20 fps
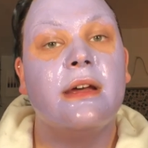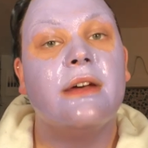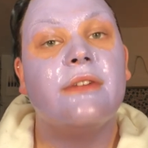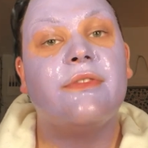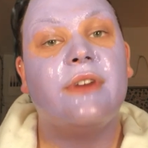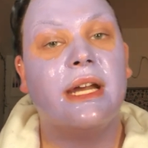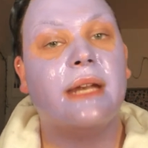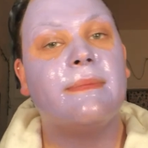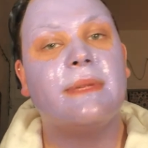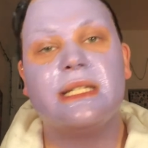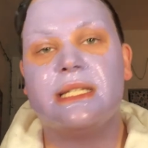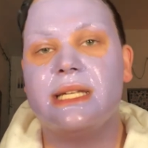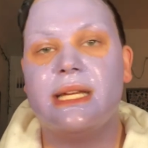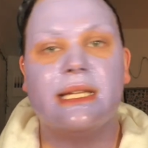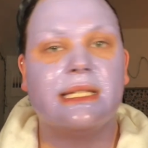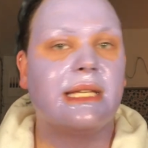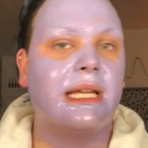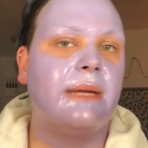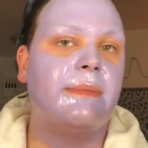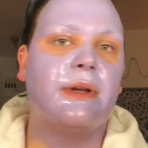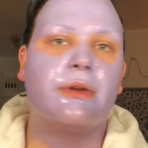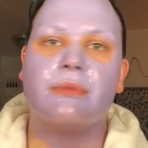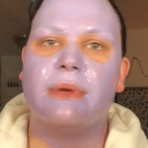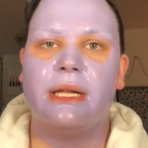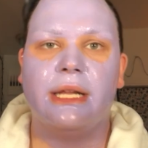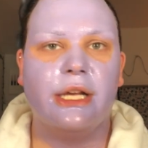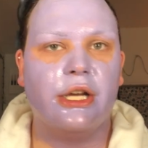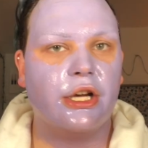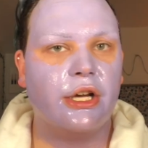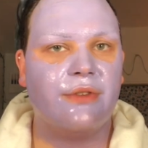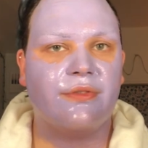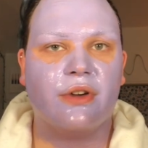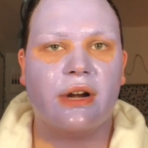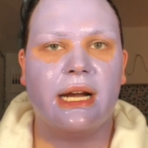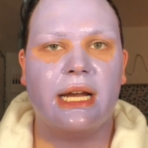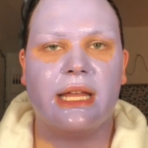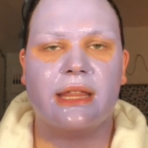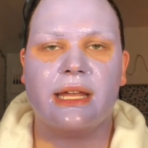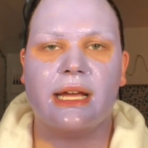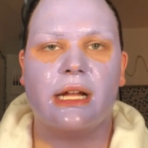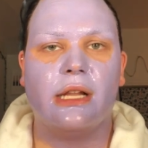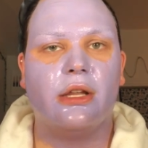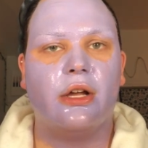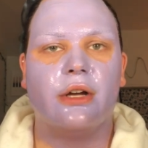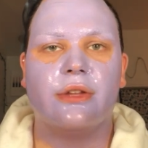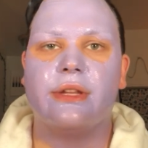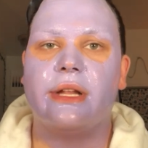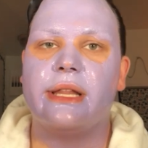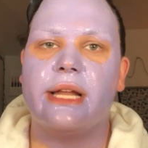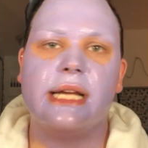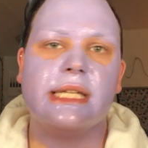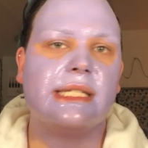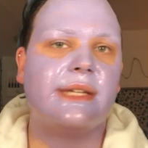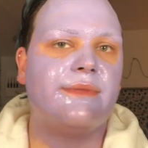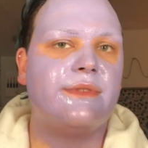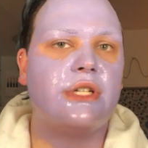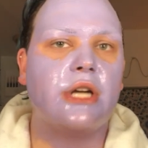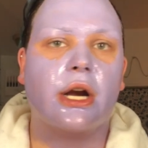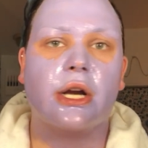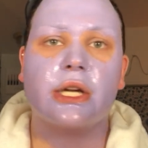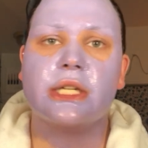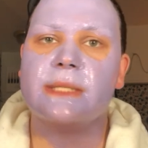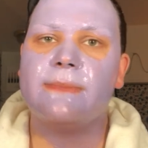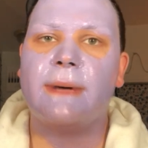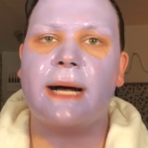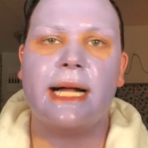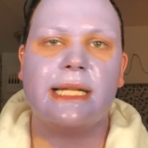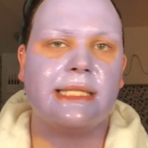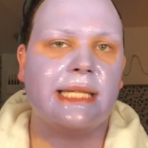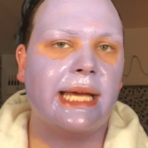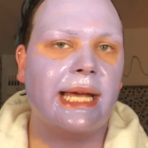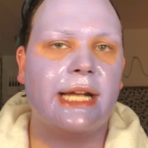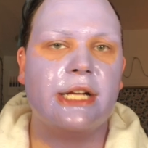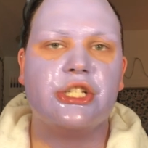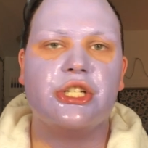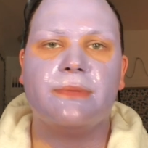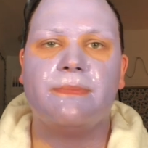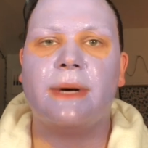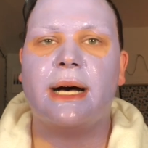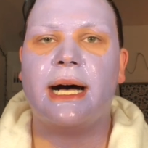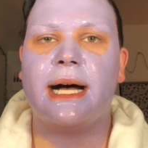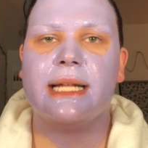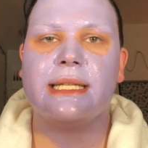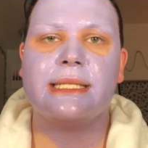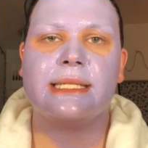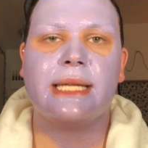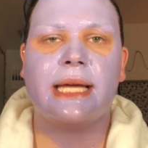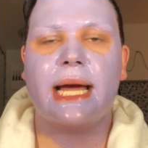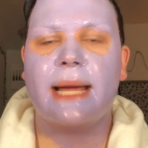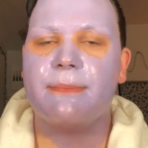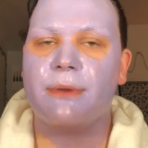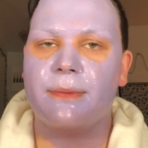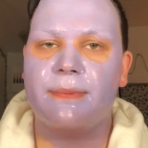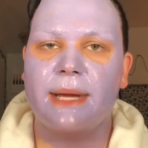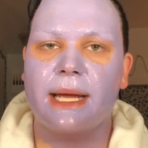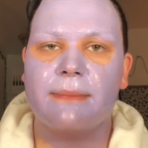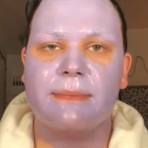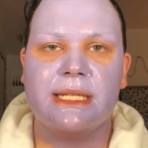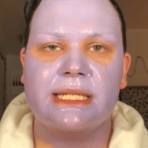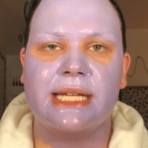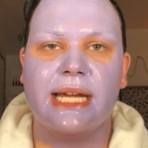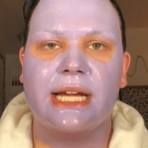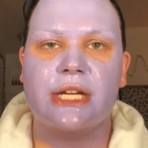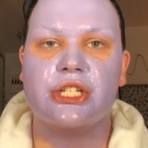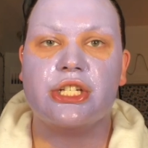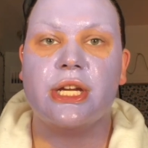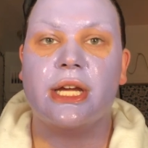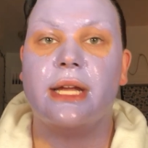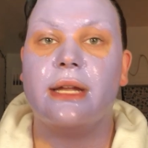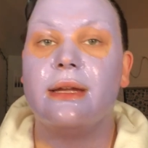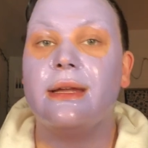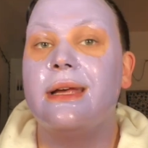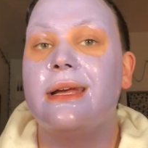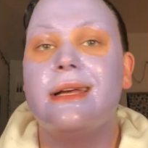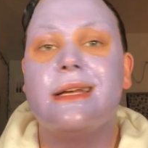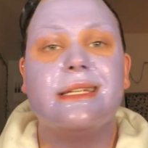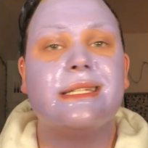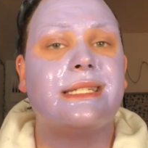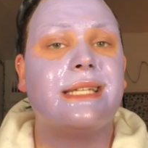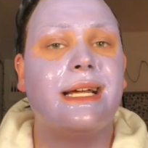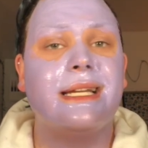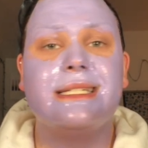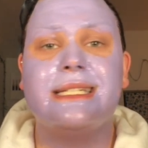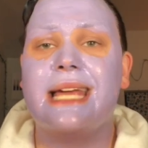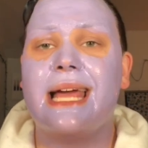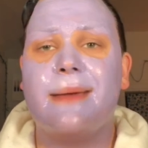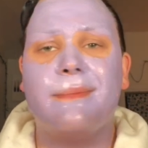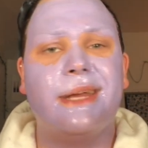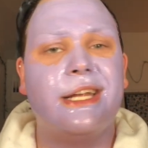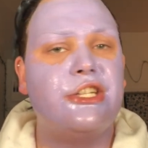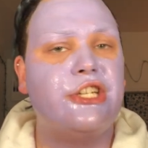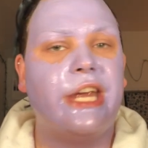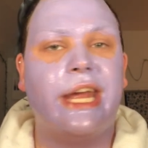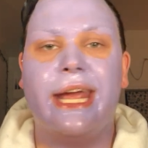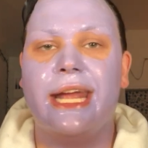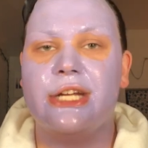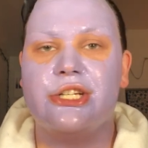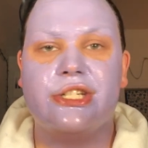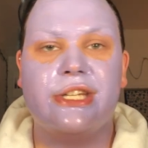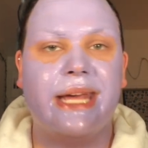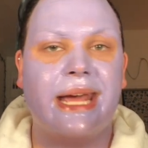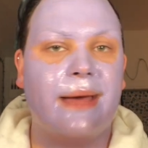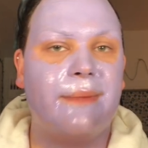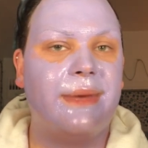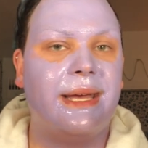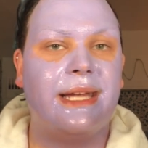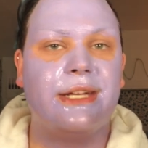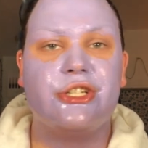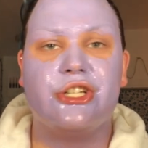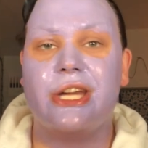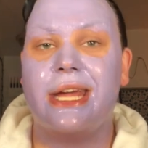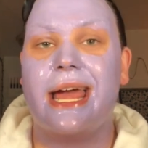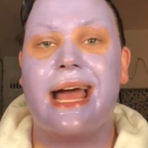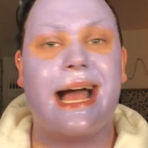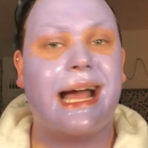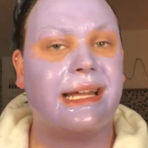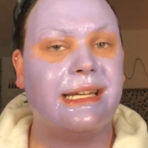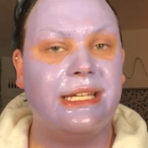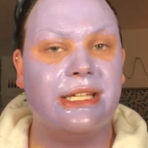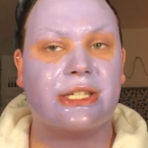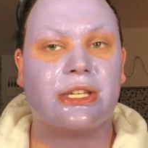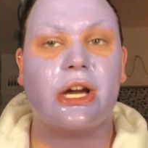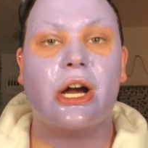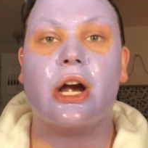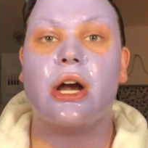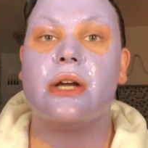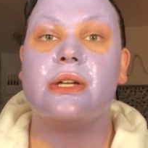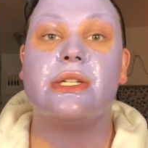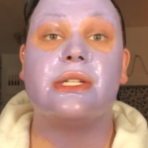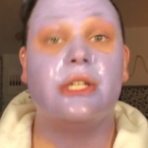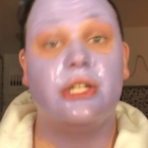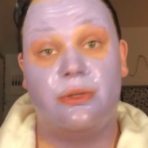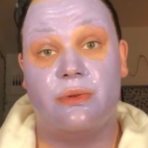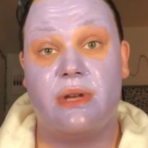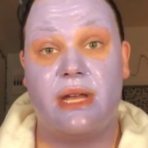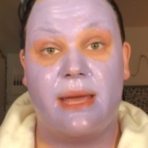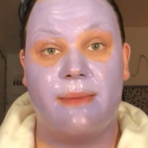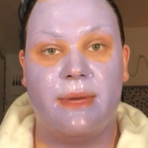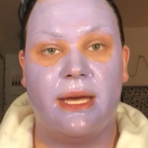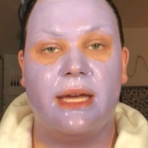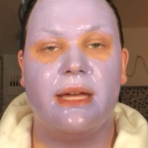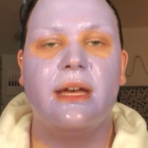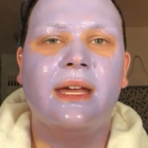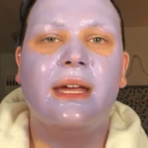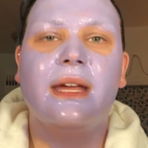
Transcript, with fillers: Vitamin C is going to be really good for anything along the lines of dark spots, age spots, hyperpigmentation, sun damage, age damage, acne scars, you name it.